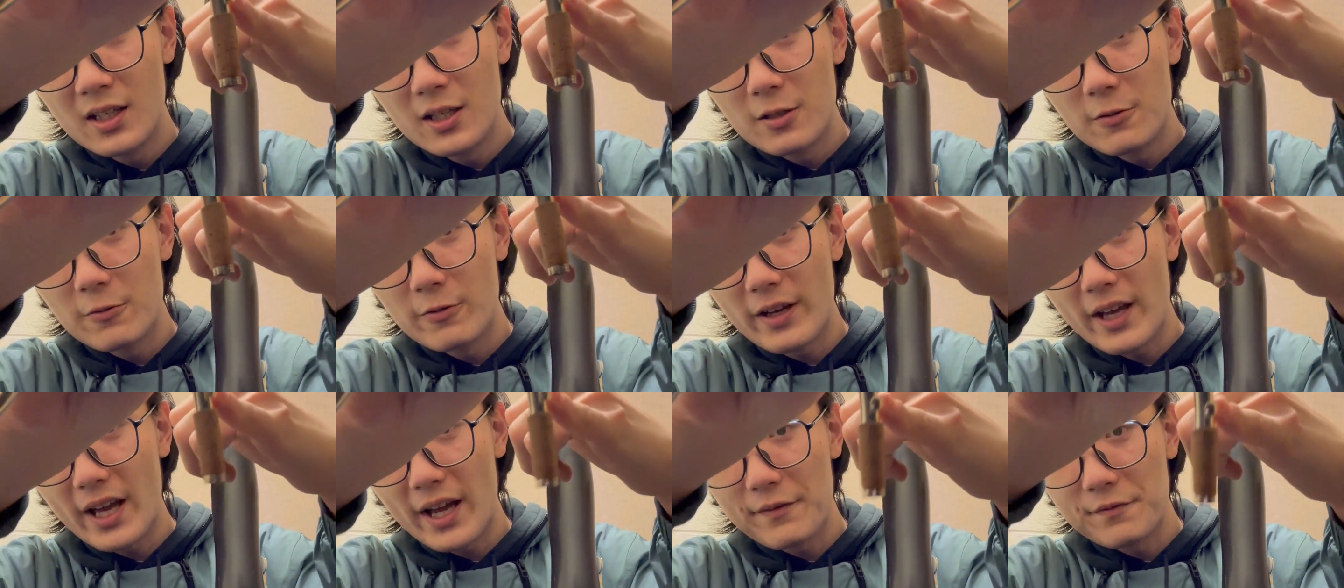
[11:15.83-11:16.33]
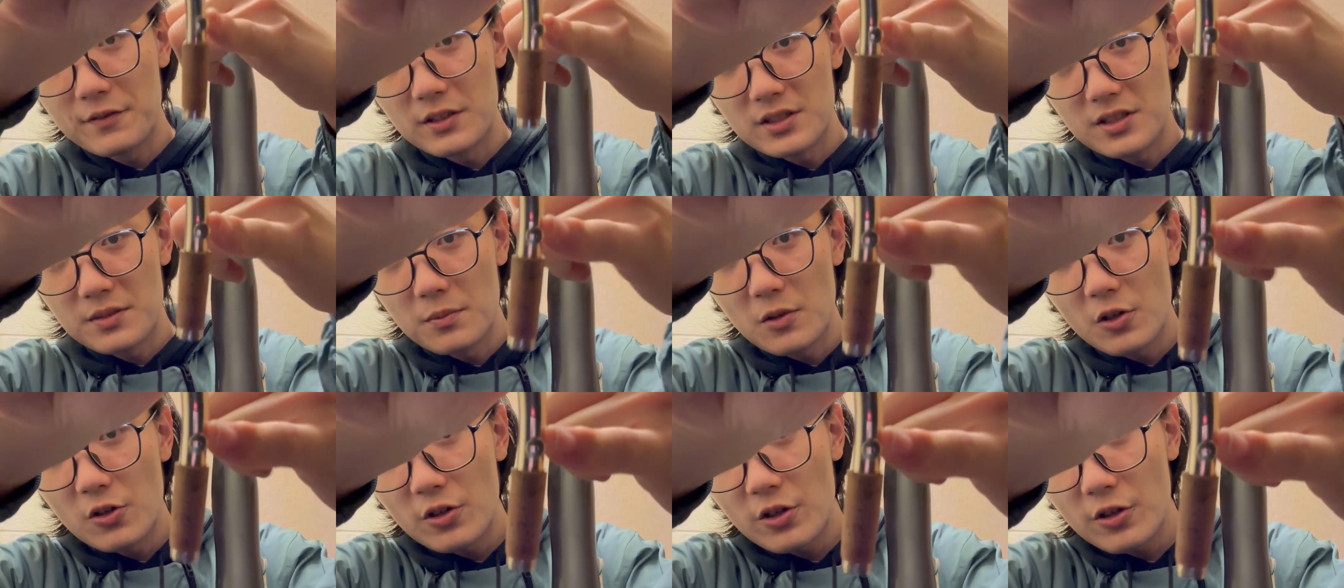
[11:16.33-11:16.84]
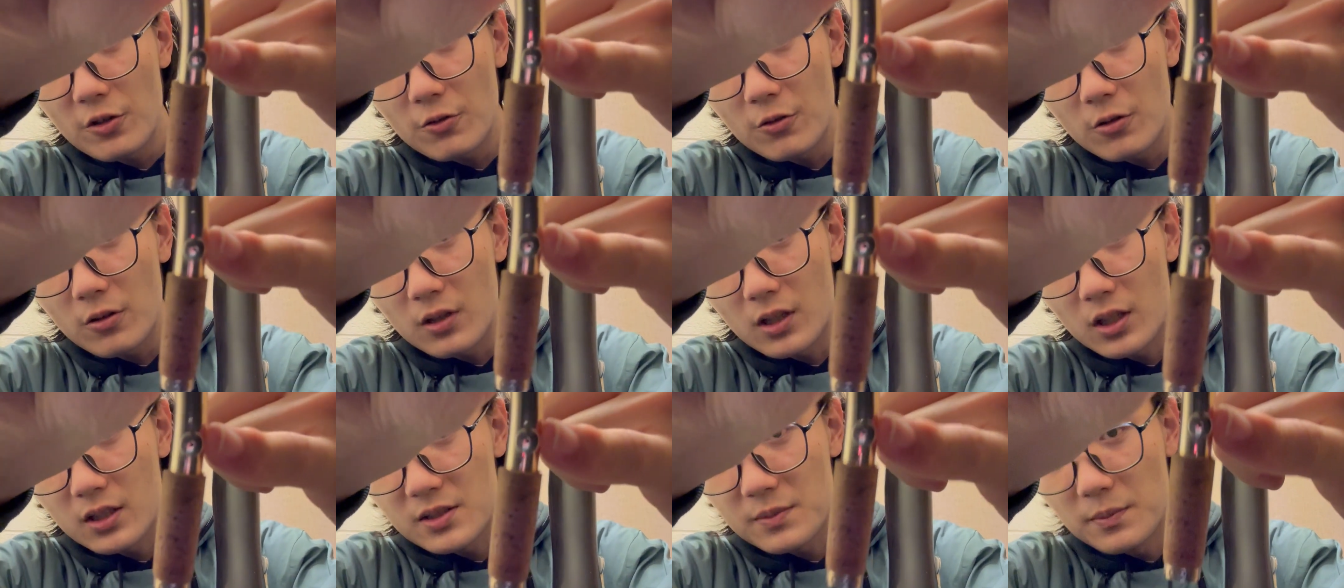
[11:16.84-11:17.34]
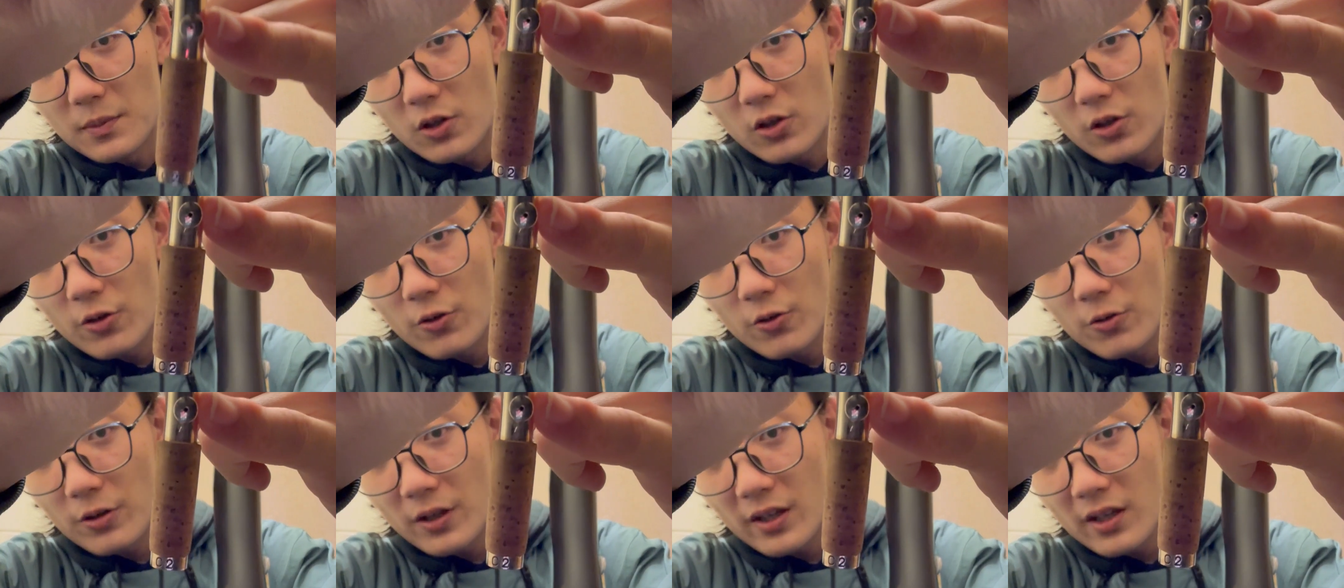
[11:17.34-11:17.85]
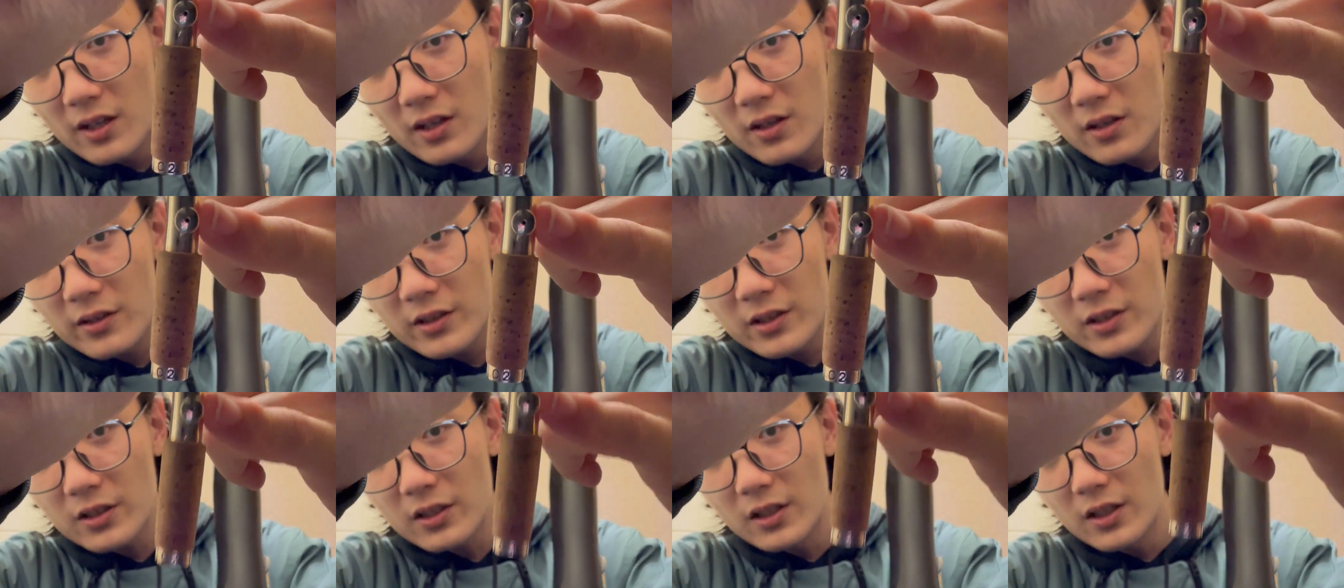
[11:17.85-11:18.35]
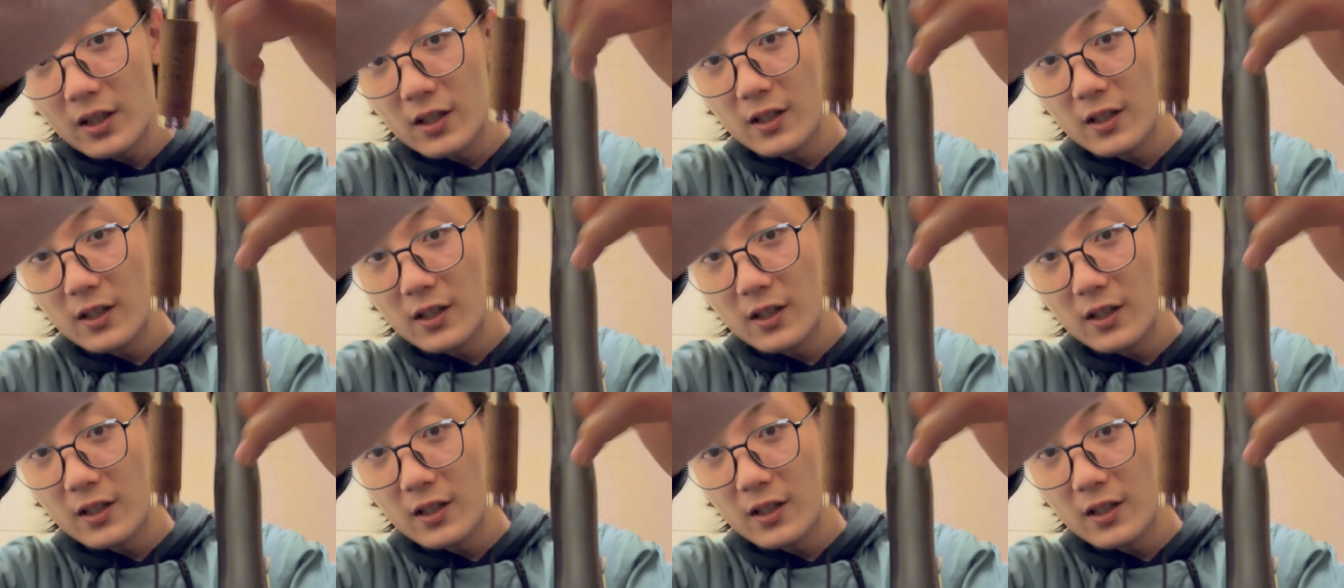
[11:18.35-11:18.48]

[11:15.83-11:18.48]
we have a small hole here.